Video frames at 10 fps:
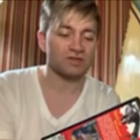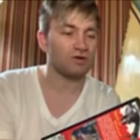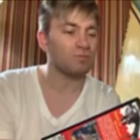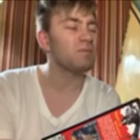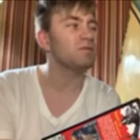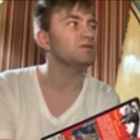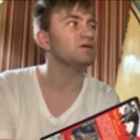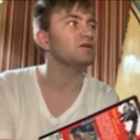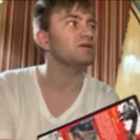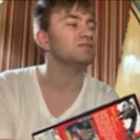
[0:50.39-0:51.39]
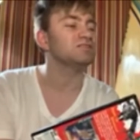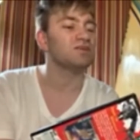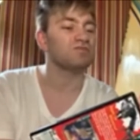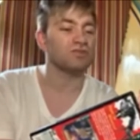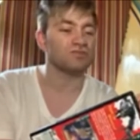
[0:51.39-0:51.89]
Or maybe I did, and I just
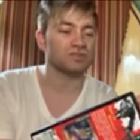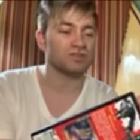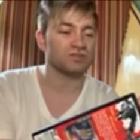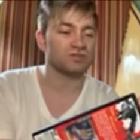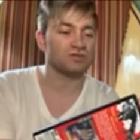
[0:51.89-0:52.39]
never noticed it.